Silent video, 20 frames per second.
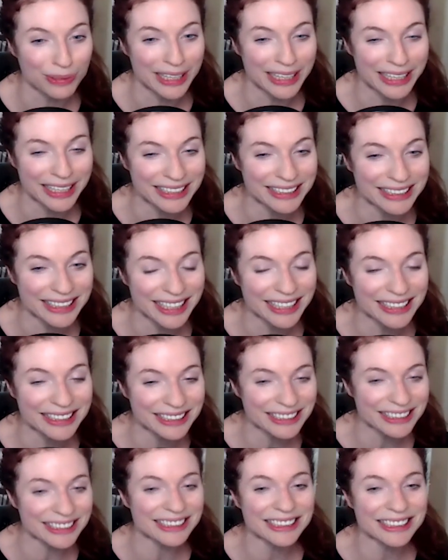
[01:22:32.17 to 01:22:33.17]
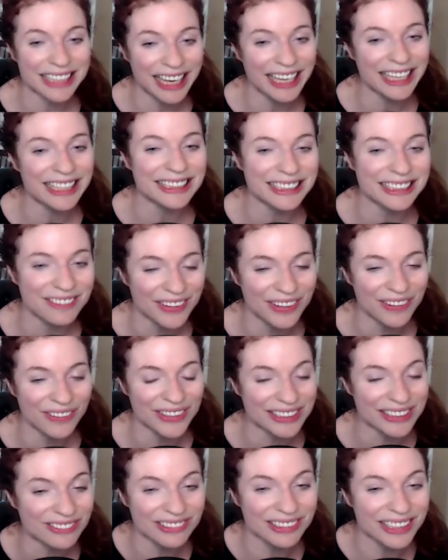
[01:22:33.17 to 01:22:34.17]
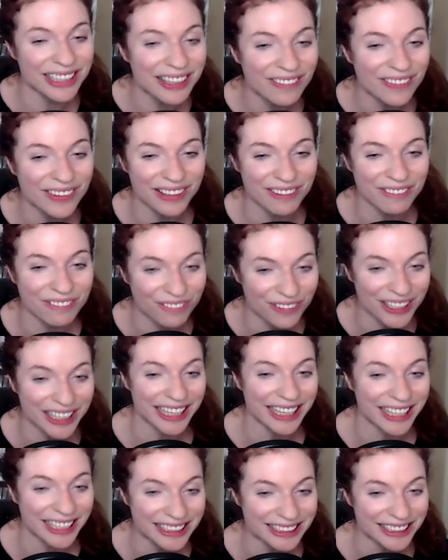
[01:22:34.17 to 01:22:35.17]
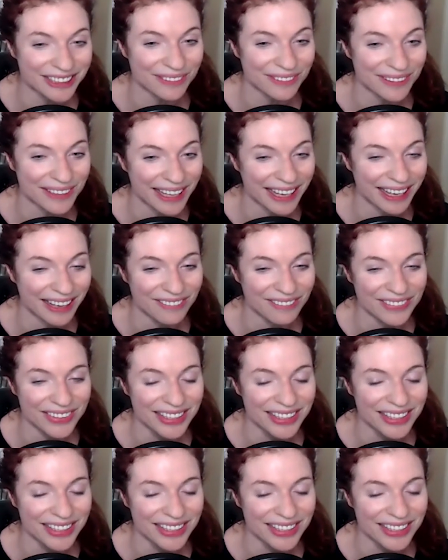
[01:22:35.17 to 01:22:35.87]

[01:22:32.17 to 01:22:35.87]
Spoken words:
Like it doesn't change, even though it's really, really freaking easy for them.